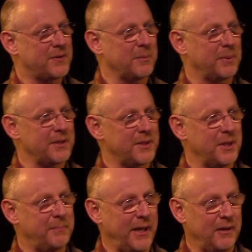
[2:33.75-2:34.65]
of
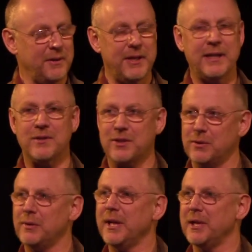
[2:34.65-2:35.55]
simplicity parenting is
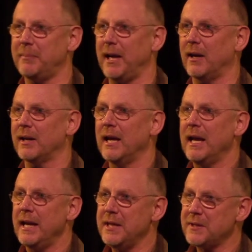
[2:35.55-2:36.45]
talking about
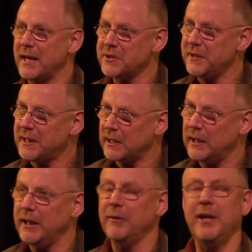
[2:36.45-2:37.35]
is actually
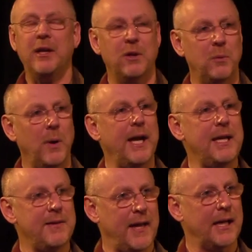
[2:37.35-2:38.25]
clearing
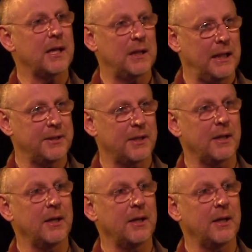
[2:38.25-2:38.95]
away that clutter.